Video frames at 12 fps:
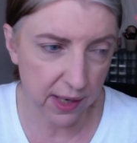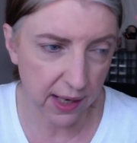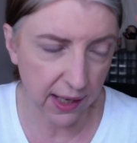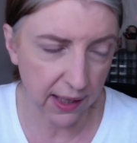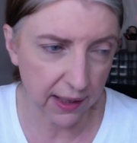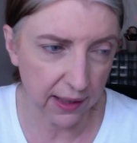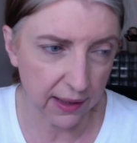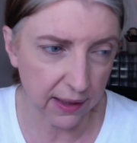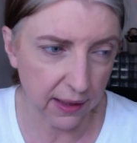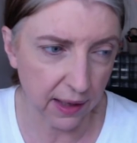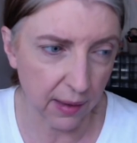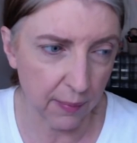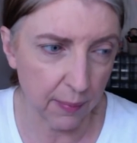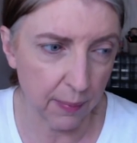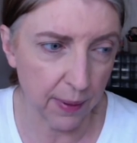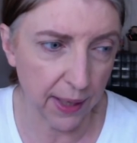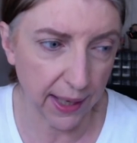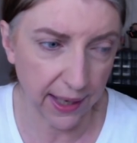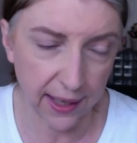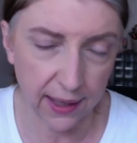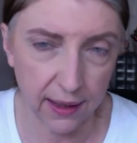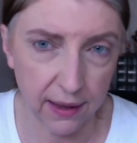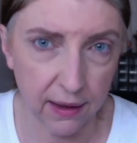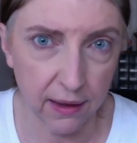and a
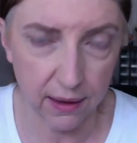pink.